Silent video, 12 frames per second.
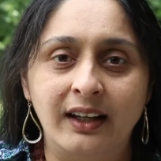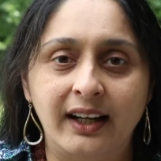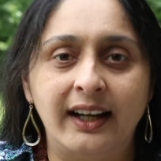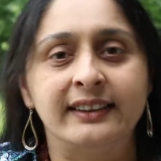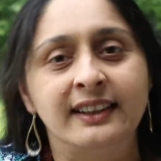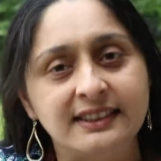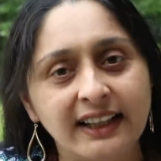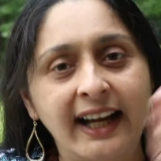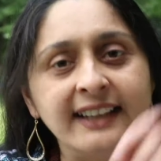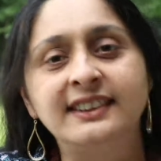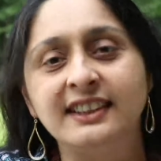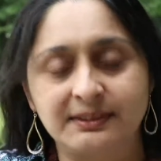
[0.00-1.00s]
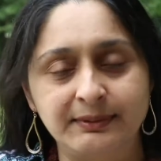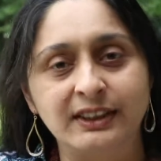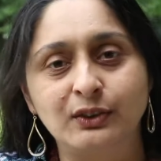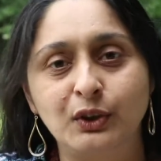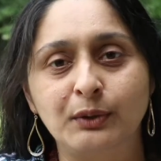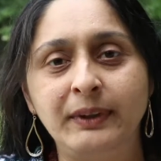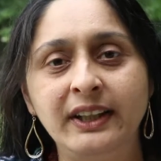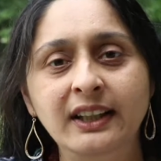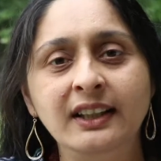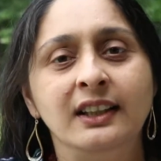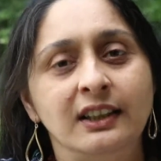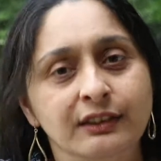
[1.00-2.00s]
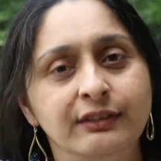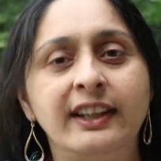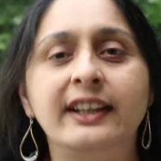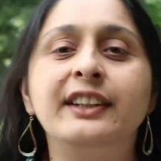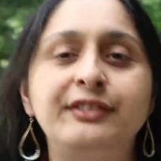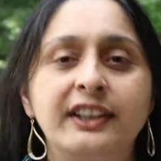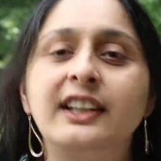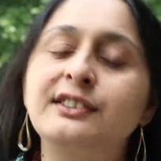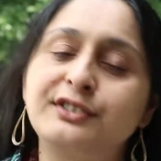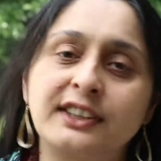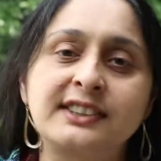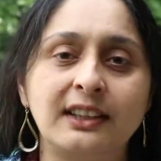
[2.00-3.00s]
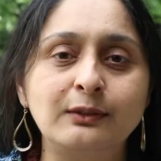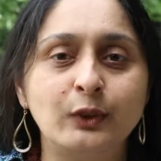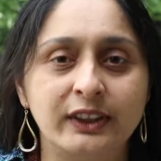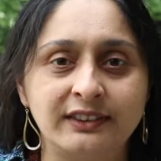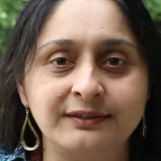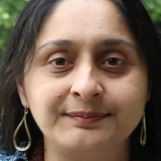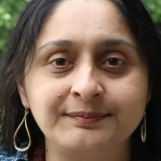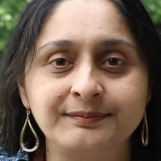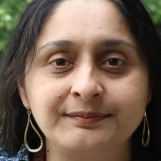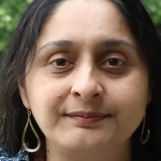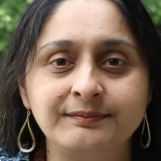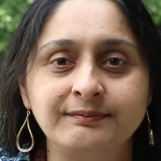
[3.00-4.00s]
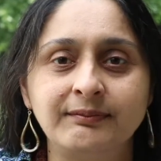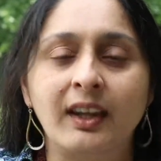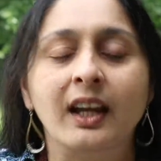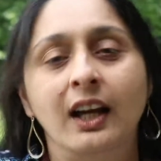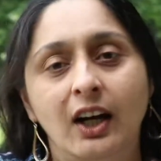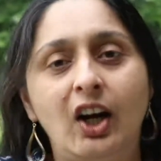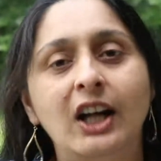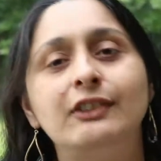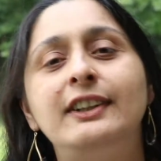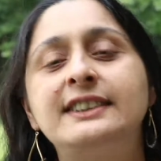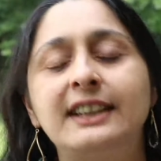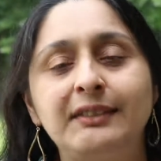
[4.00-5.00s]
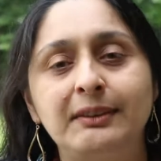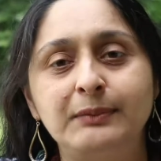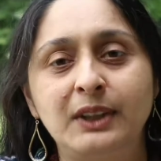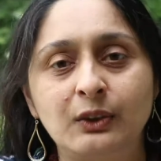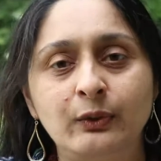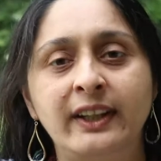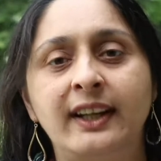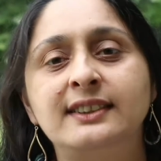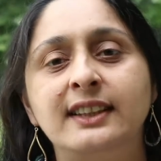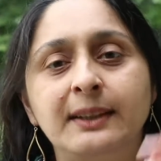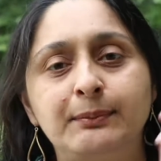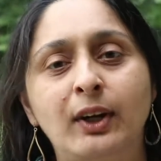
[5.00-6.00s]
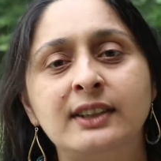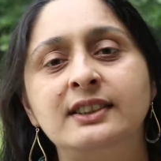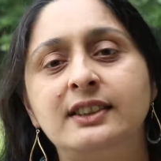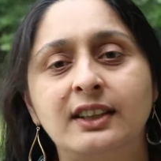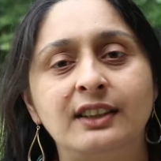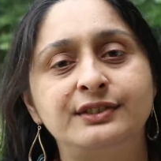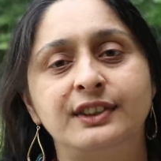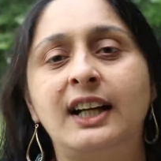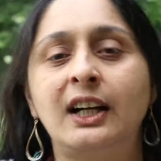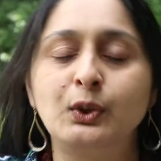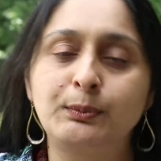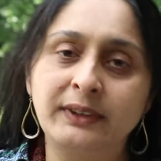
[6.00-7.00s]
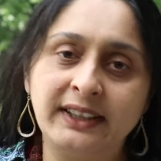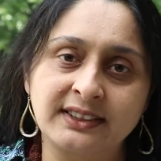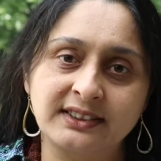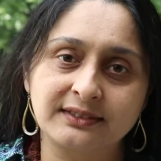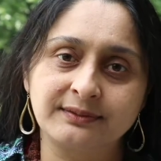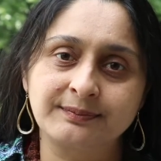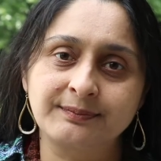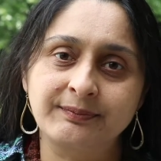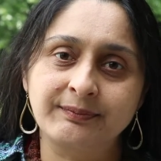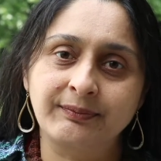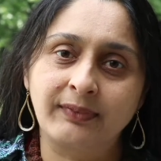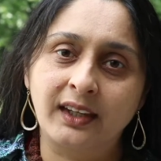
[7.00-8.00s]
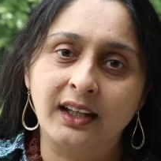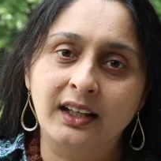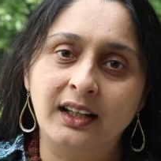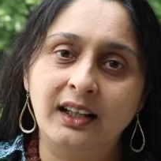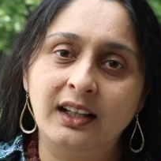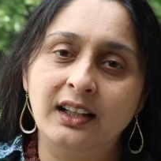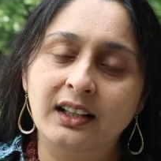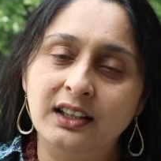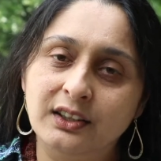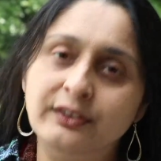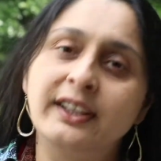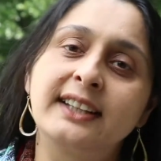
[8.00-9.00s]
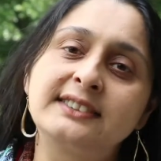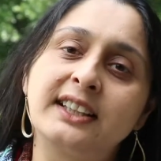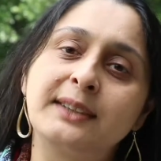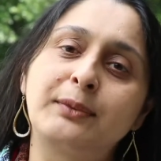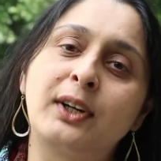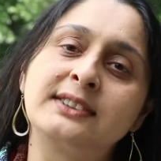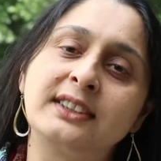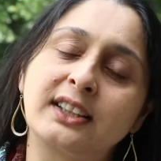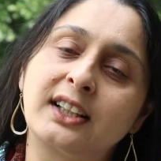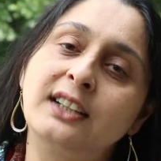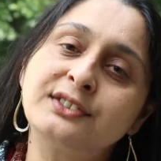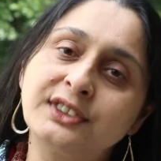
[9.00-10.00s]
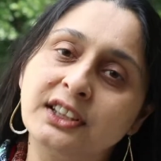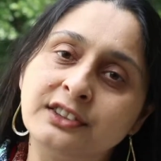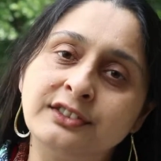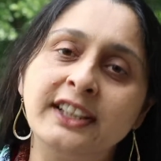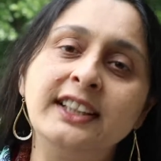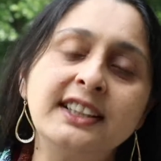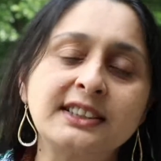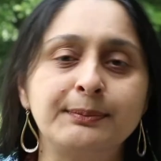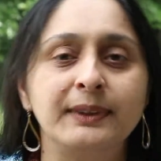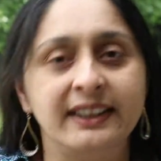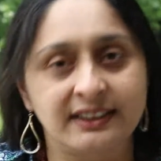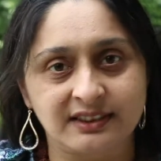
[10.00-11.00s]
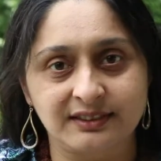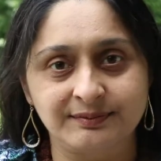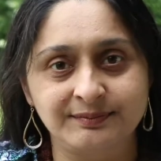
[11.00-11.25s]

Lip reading: and this adjustment could be very difficult for someone. Always remember, where is the depositor of Rahu placed? Where is the depositor of Venus placed?